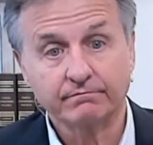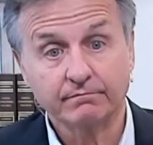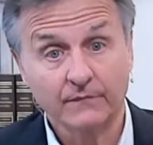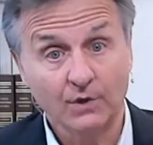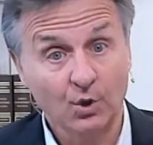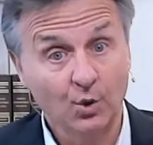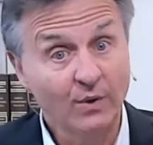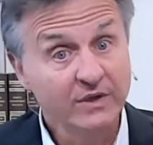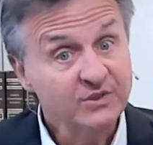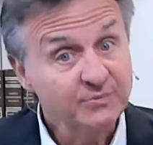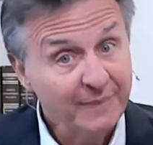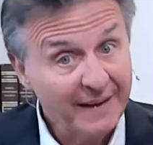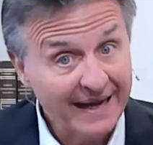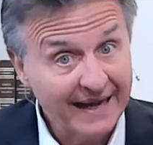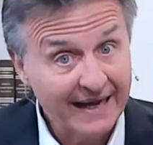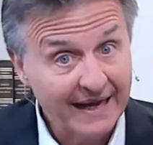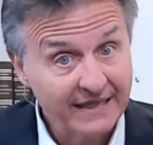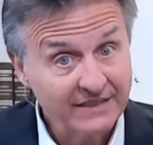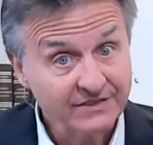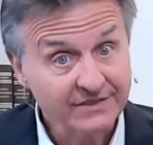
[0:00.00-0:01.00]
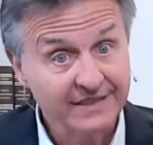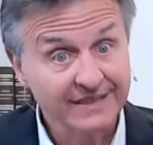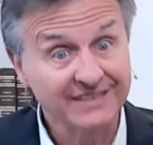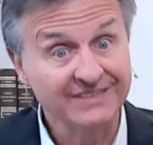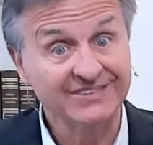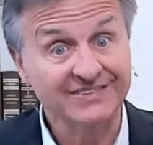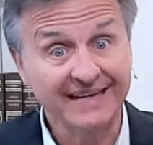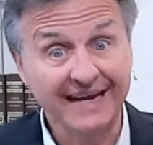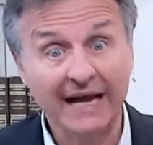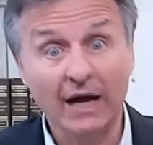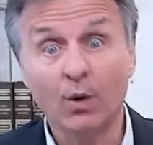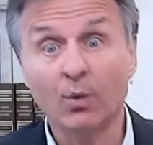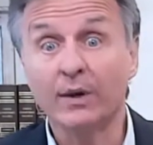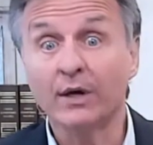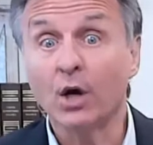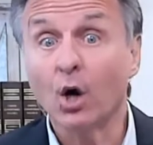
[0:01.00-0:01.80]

who has passed and is now at